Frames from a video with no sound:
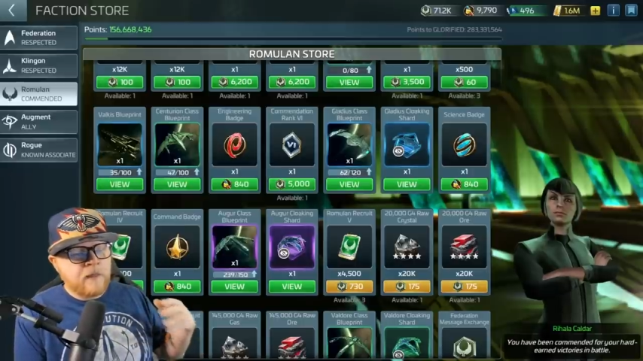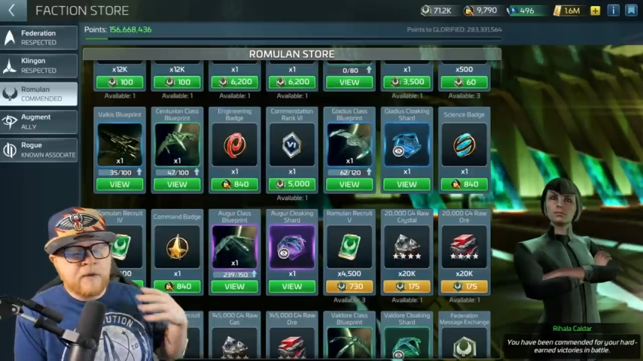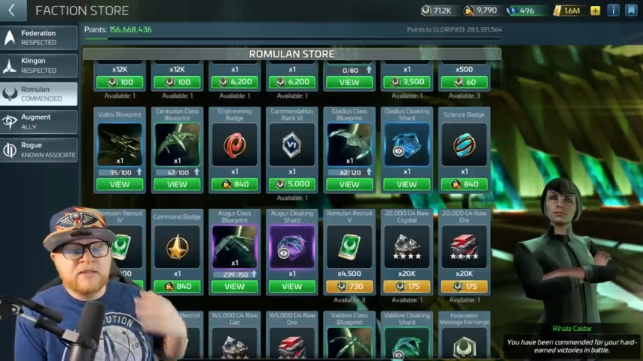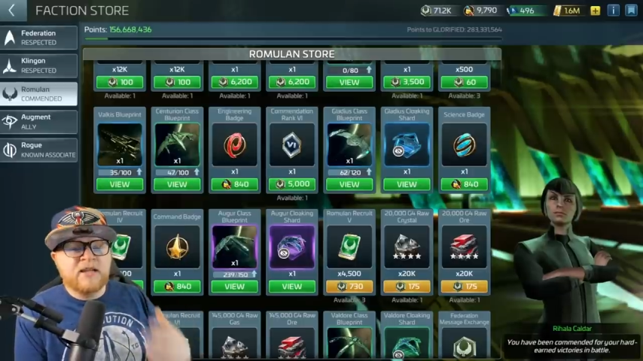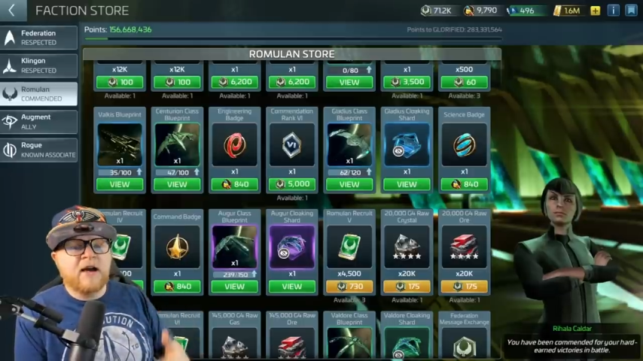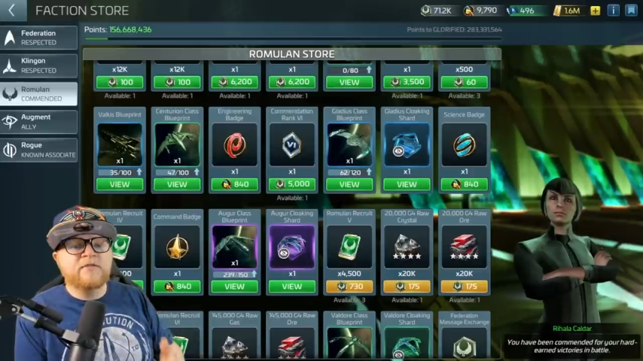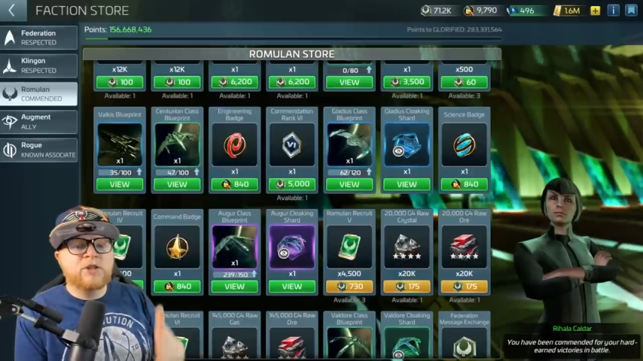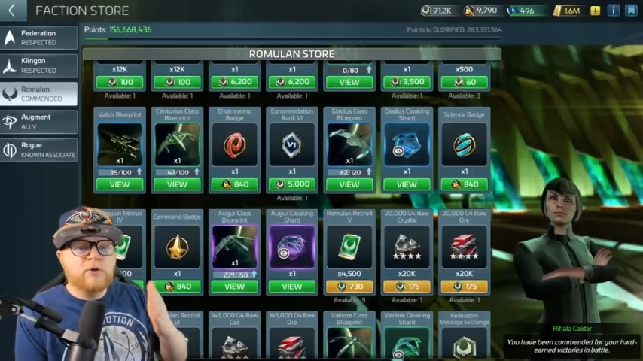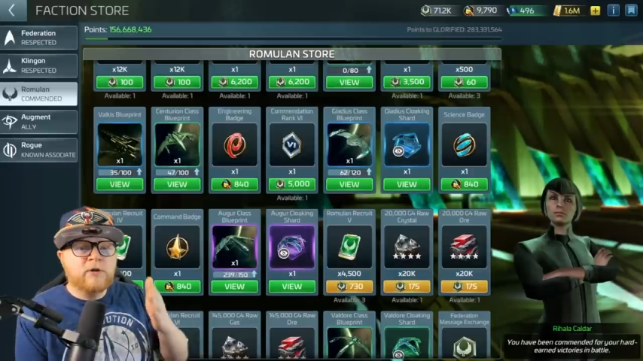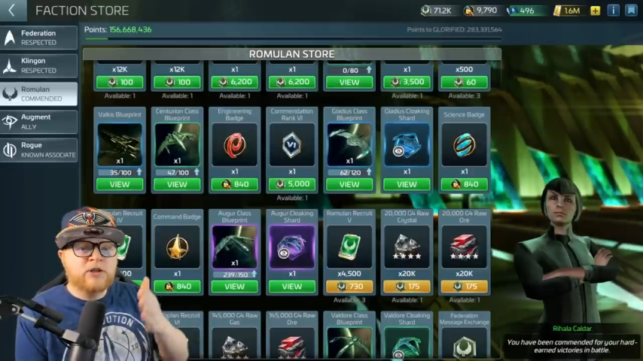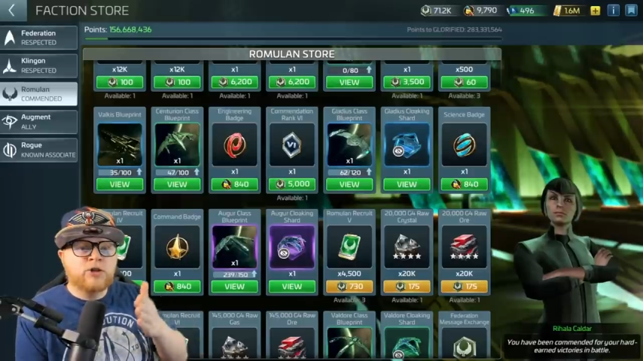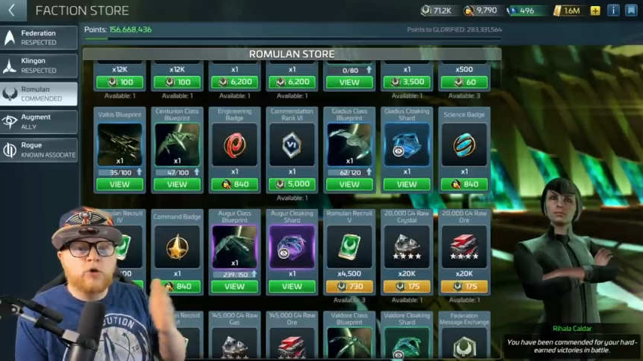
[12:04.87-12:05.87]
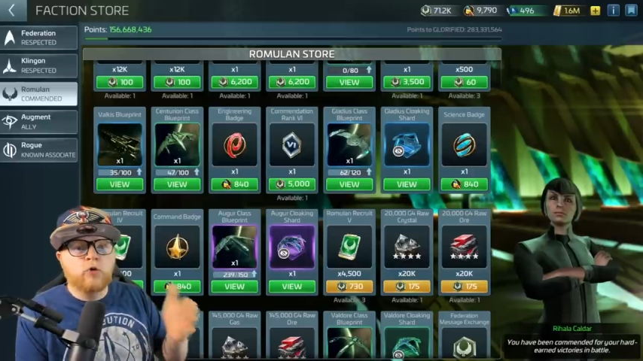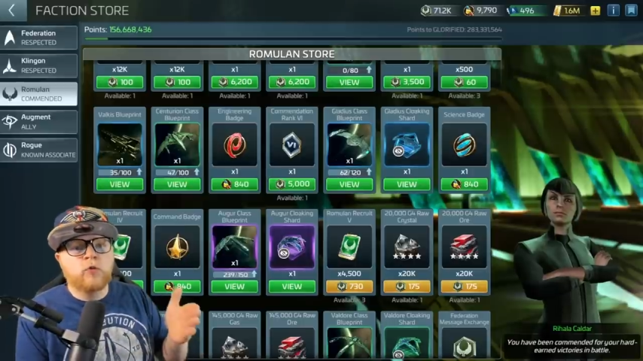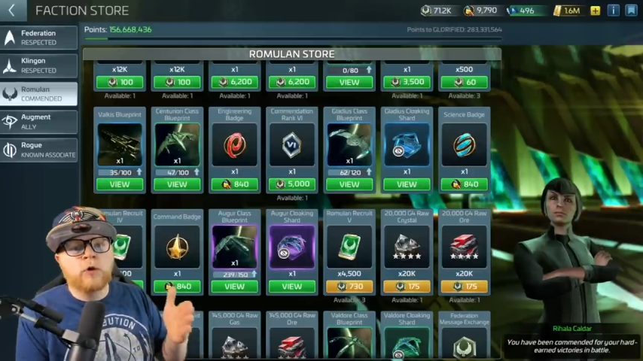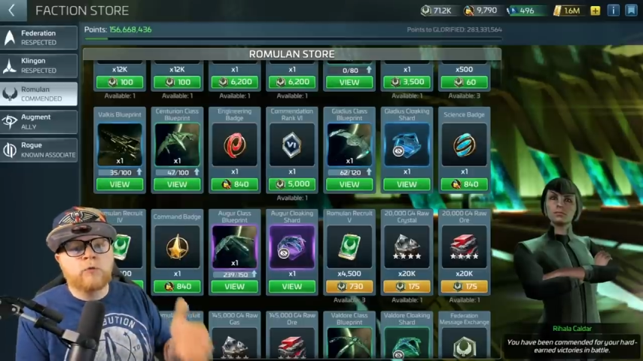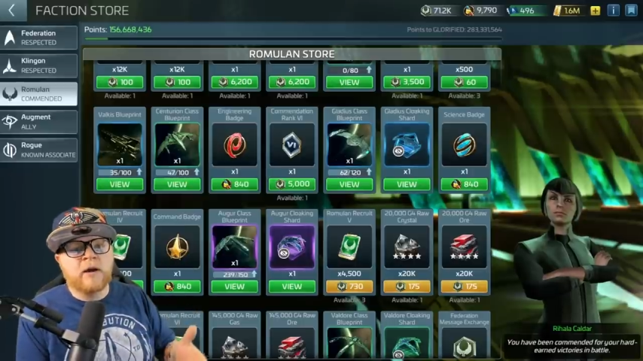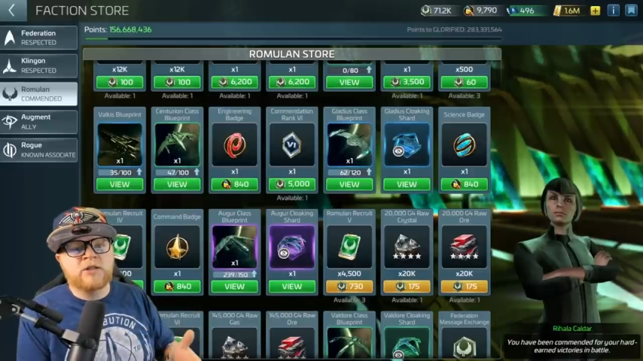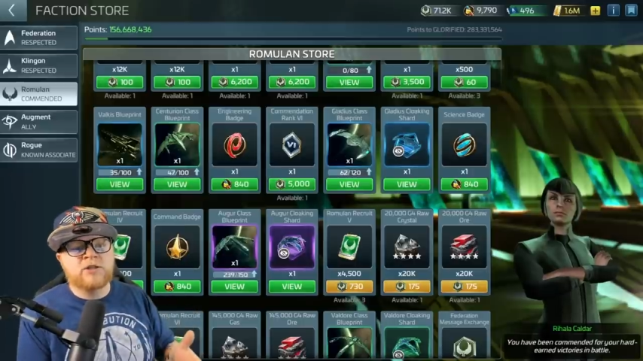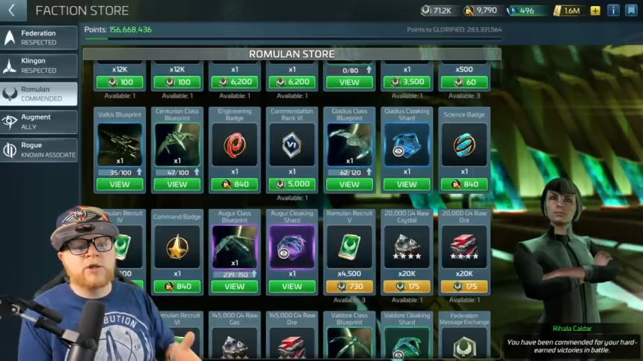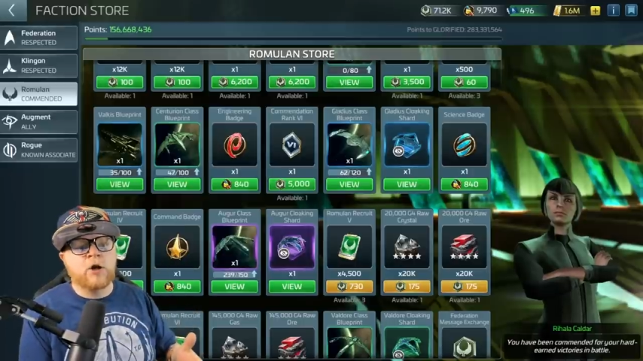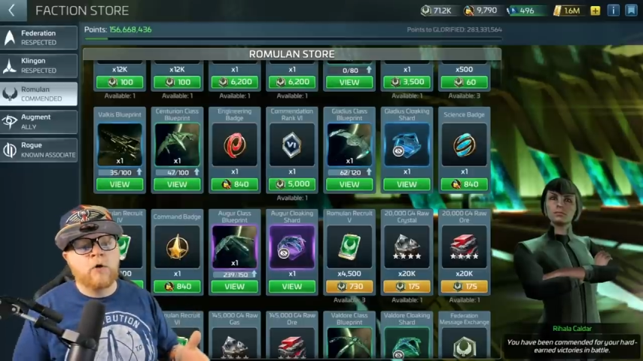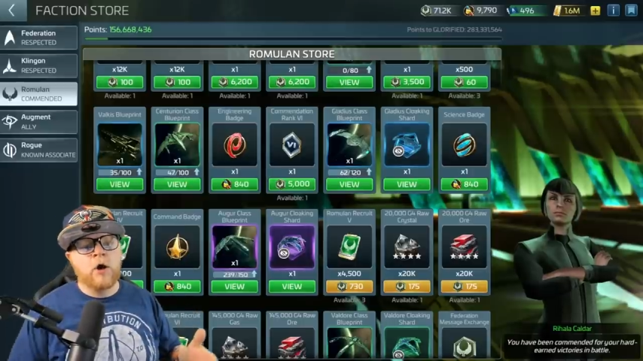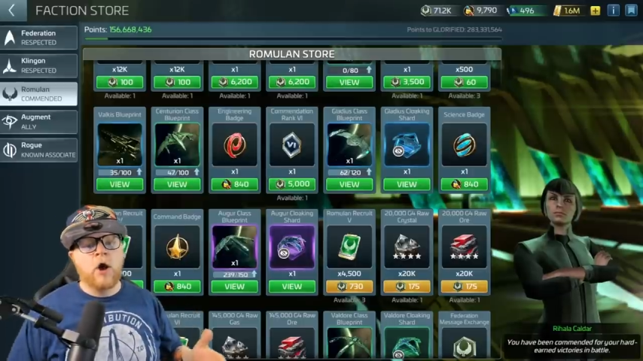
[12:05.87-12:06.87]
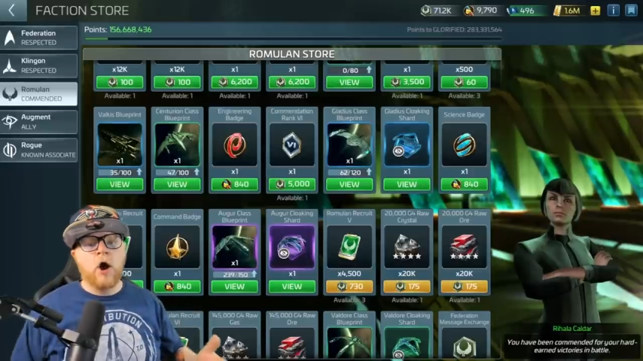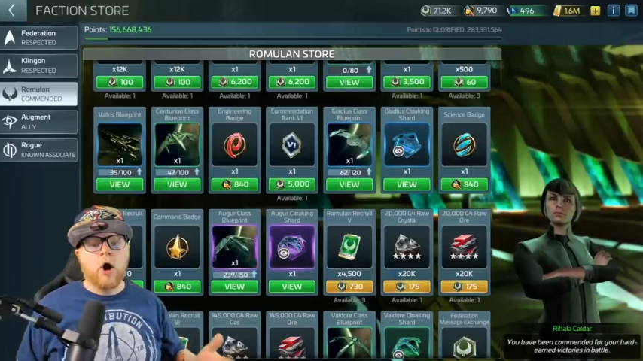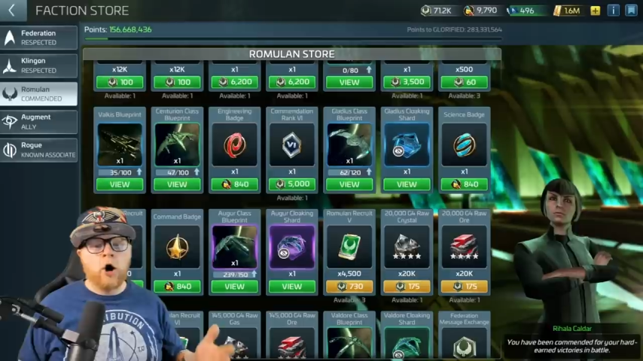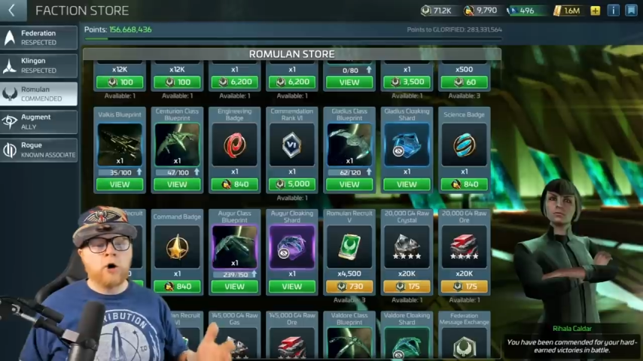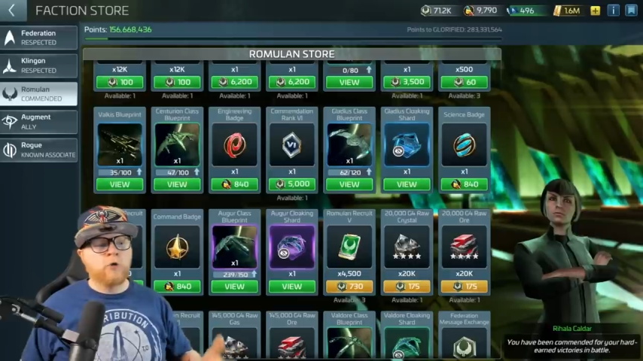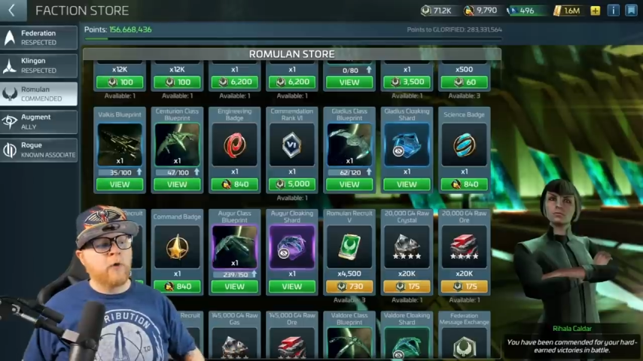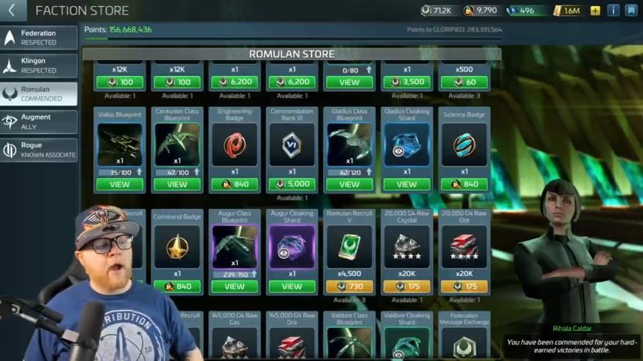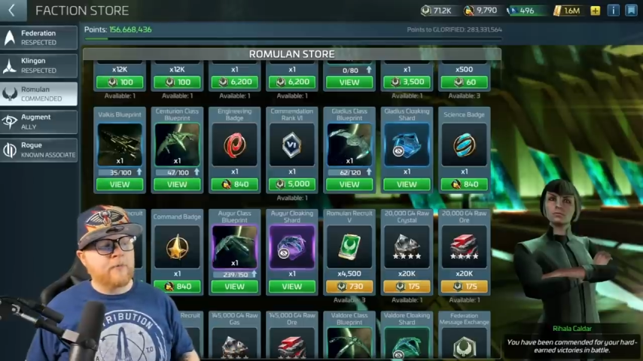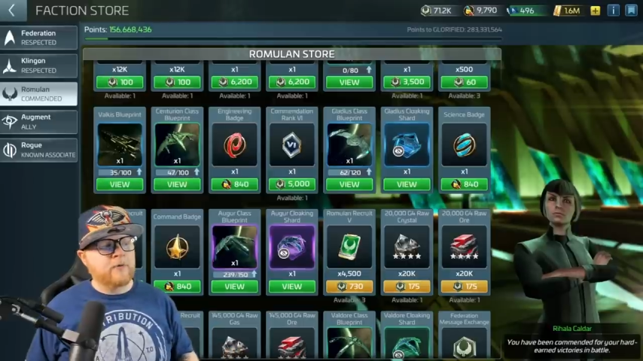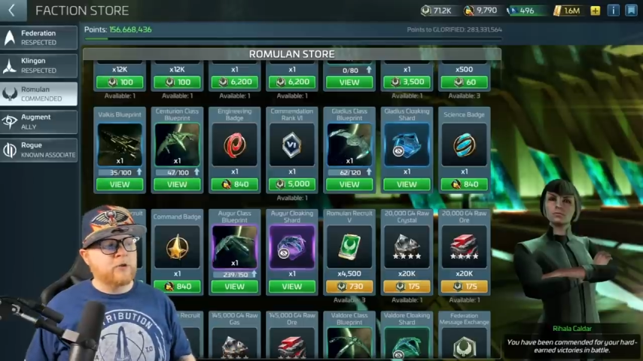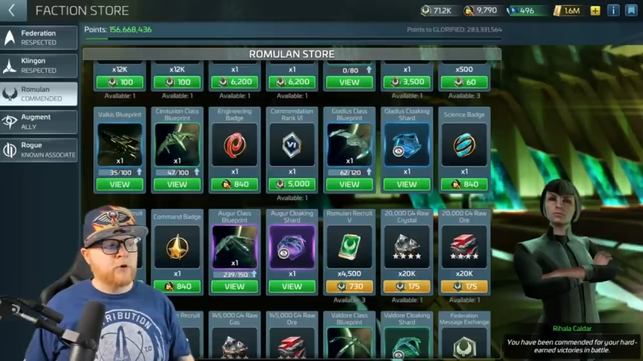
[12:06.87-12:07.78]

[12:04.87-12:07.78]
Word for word: because obviously you get a two to one ratio on rep. Two to